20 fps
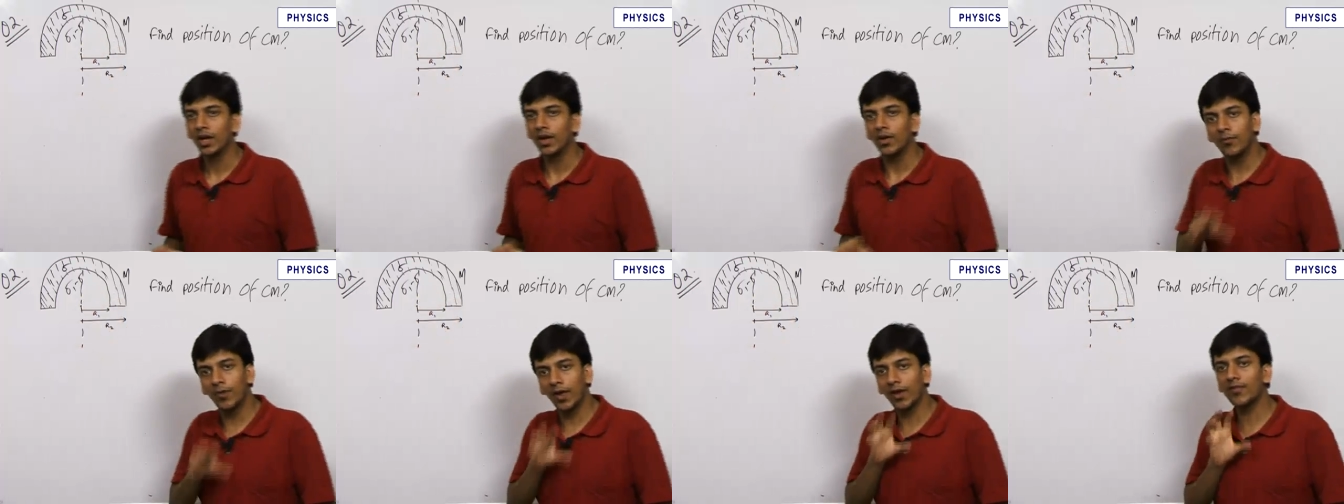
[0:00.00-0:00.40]

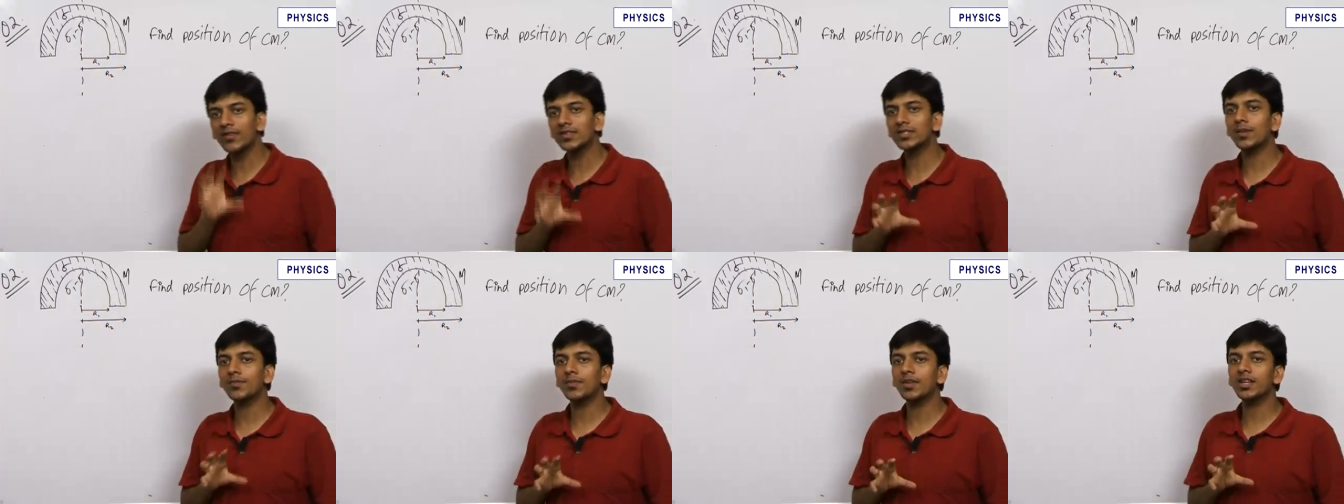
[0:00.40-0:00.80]
Whenever
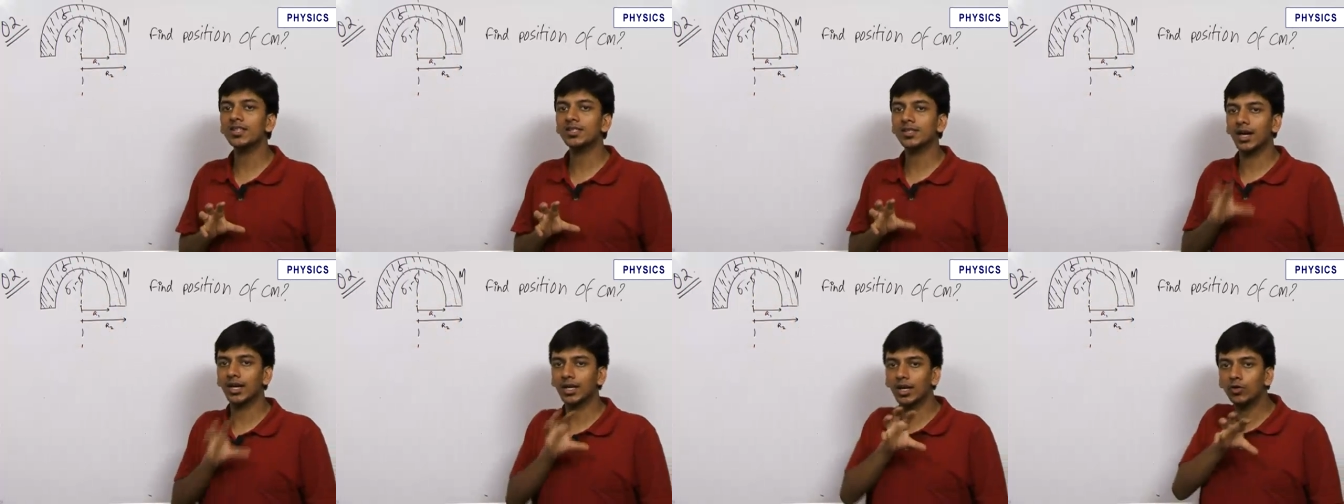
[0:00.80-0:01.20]
something
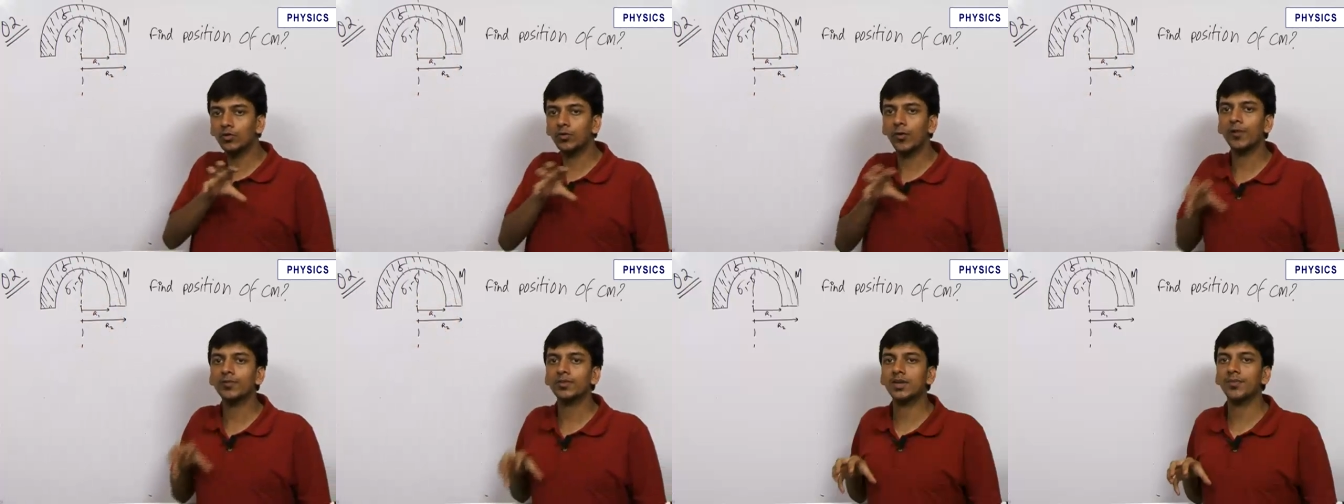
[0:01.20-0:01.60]
is cut out
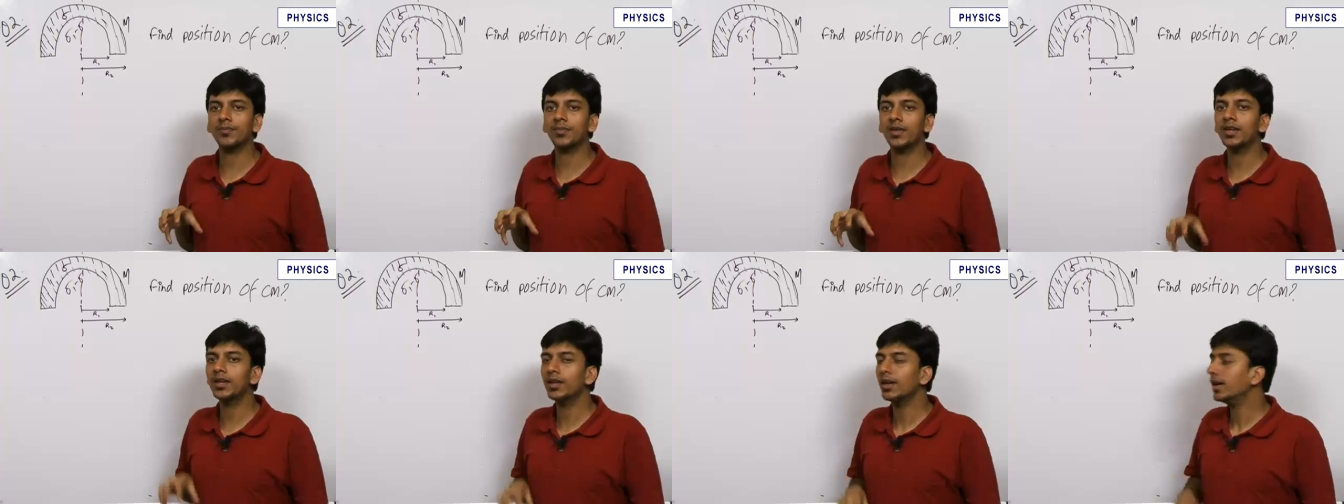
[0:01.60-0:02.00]
from
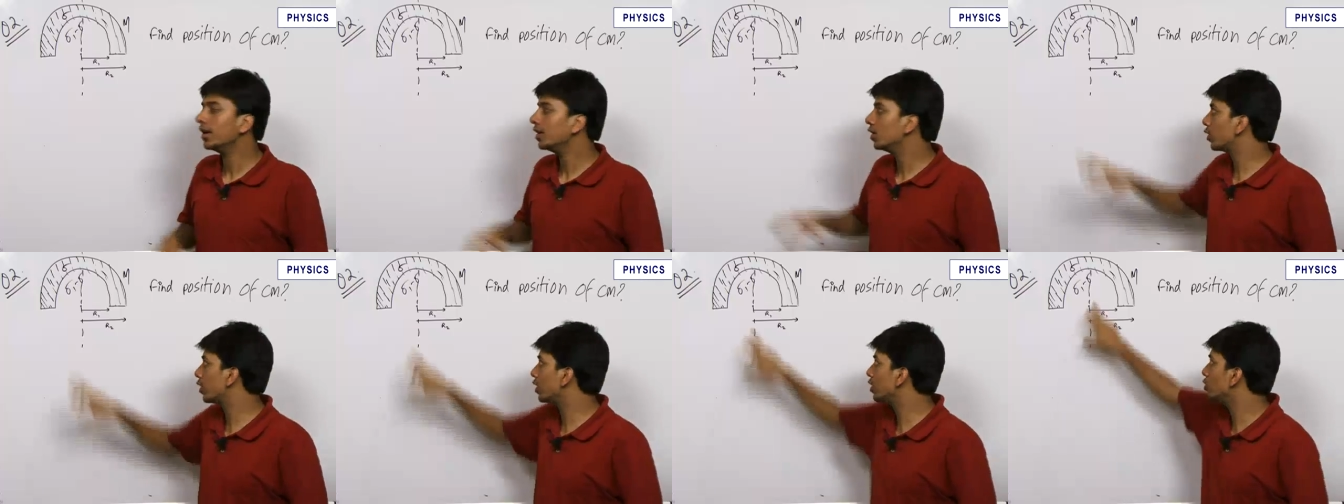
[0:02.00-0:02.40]
something,
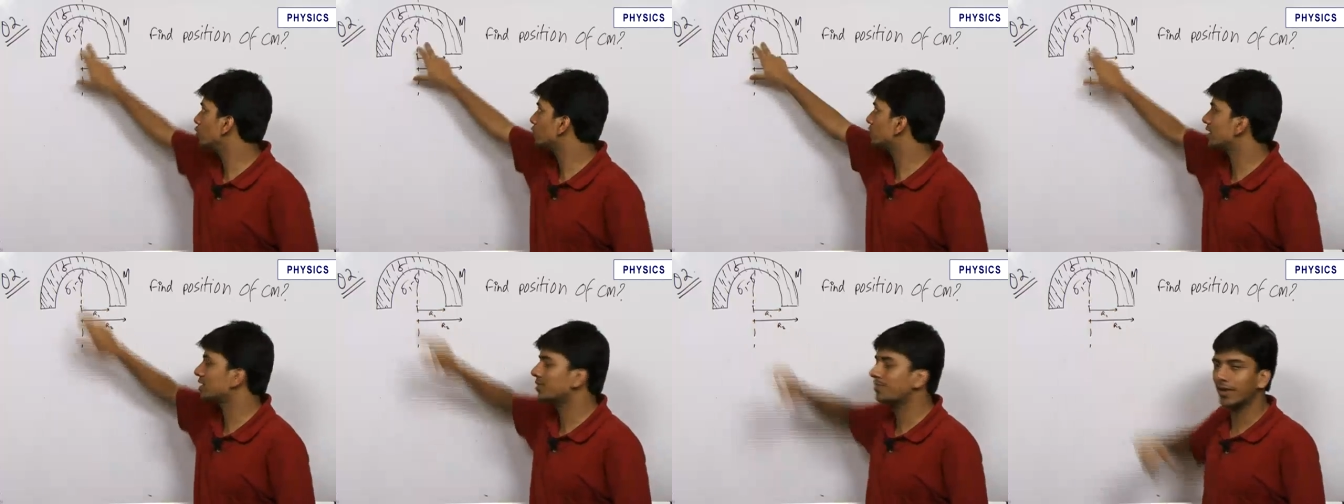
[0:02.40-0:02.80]
you can
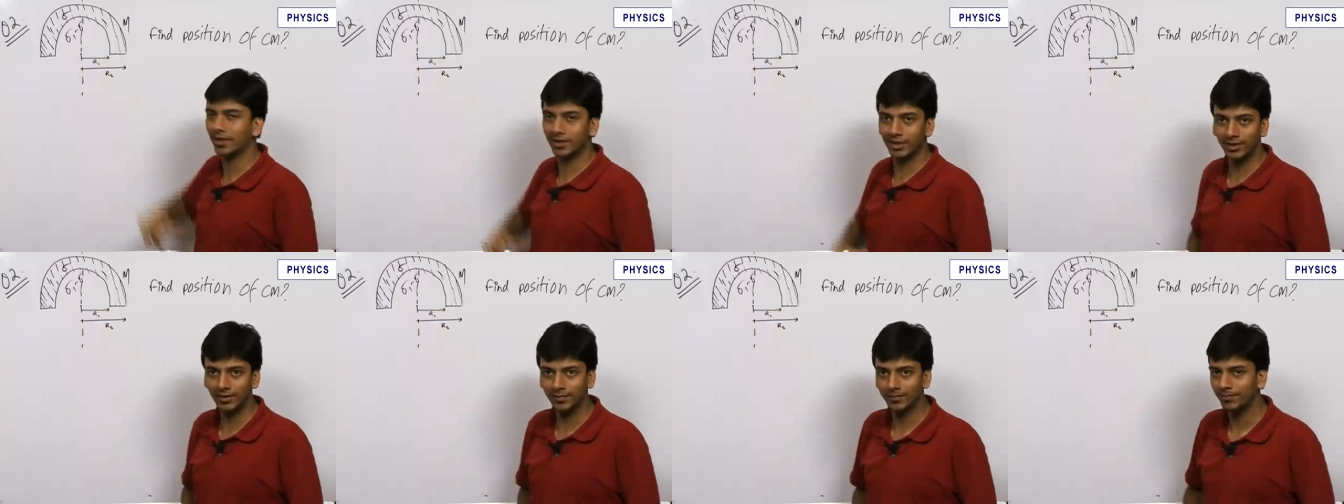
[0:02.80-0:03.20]
use this
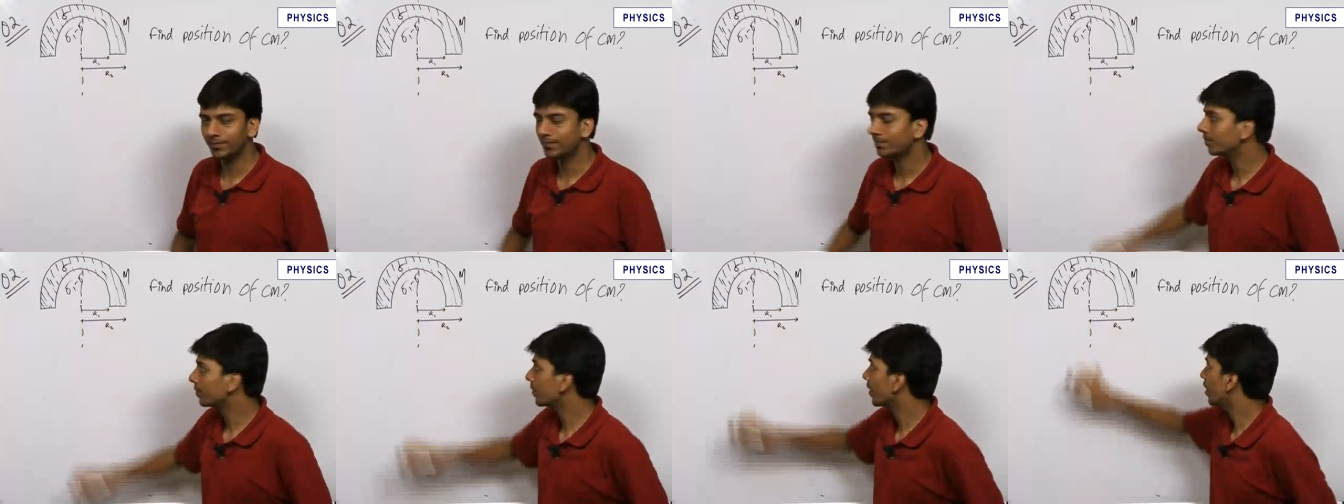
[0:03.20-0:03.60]
method.
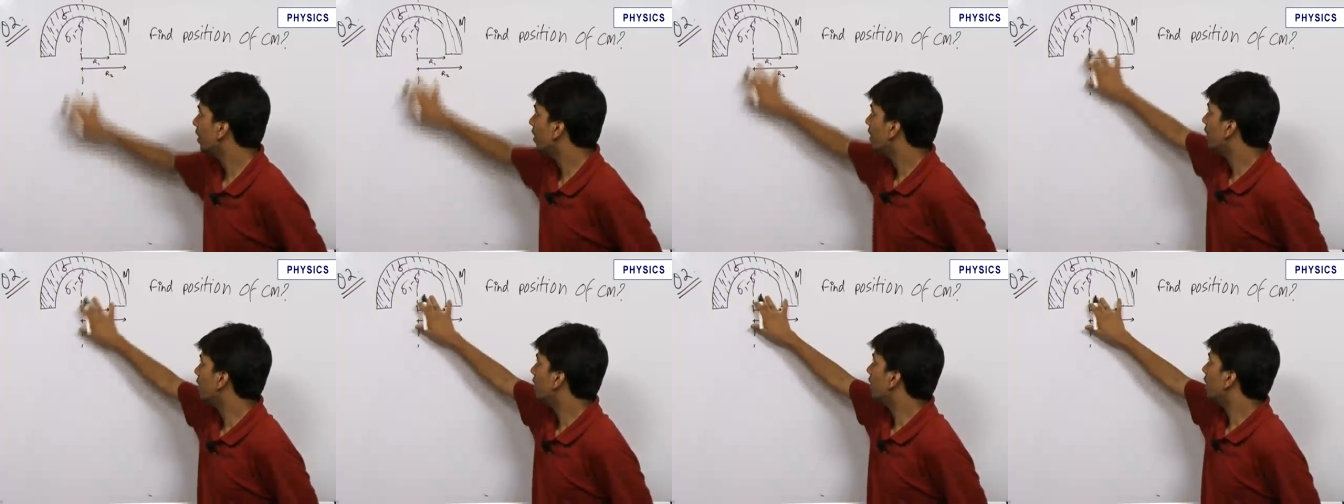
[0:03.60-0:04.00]

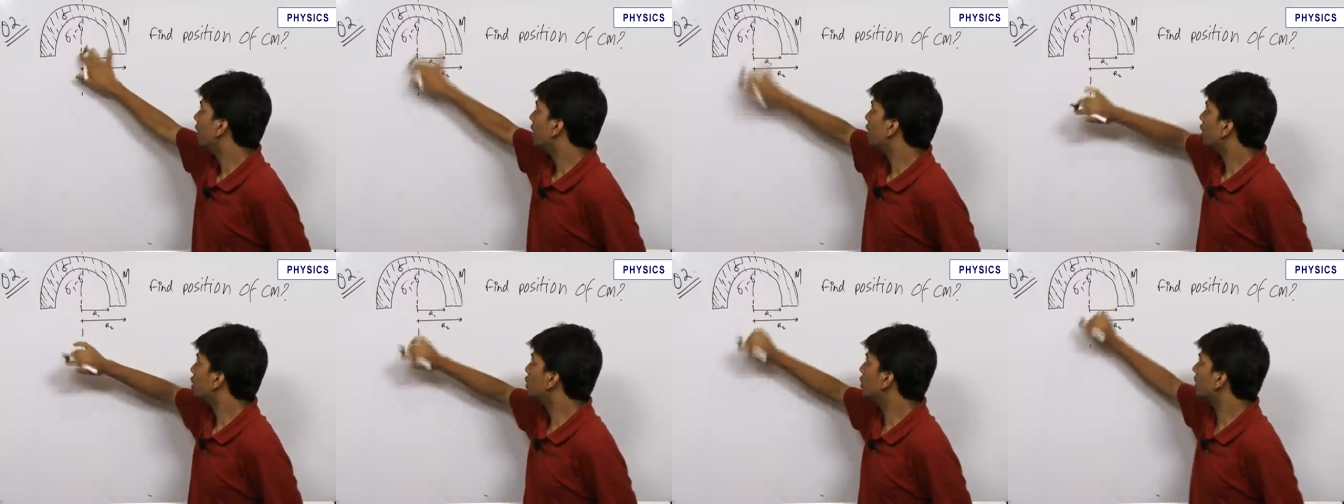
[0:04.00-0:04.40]

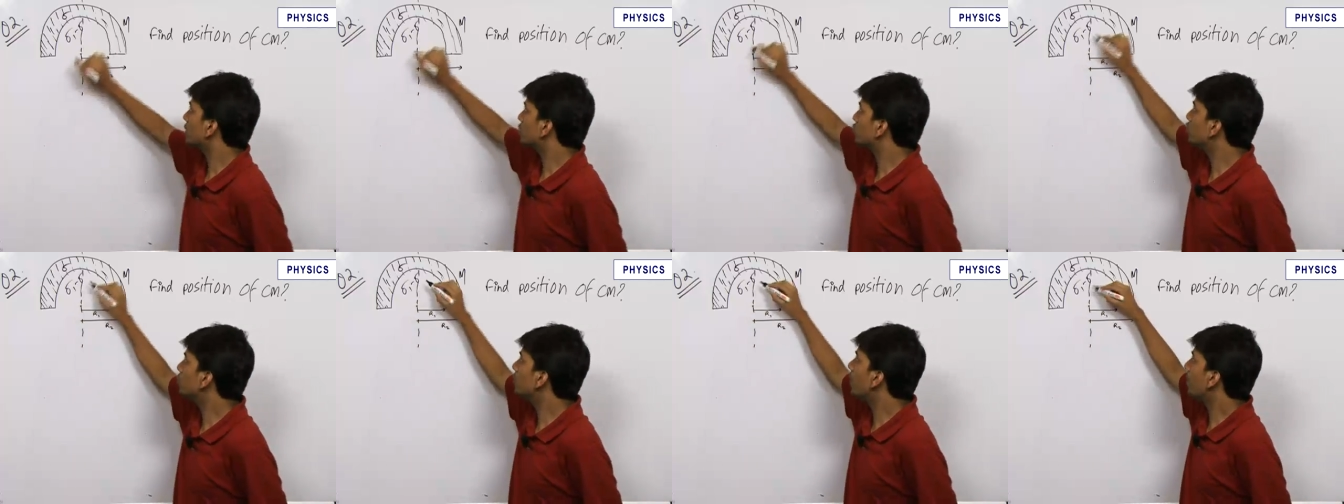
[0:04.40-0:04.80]
You
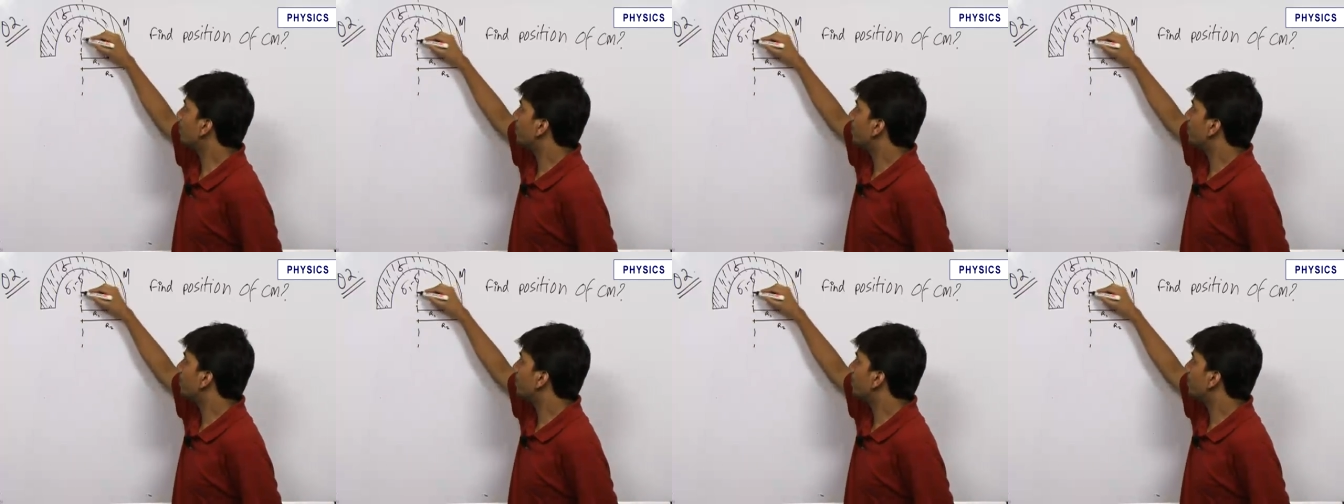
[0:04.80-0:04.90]
assume a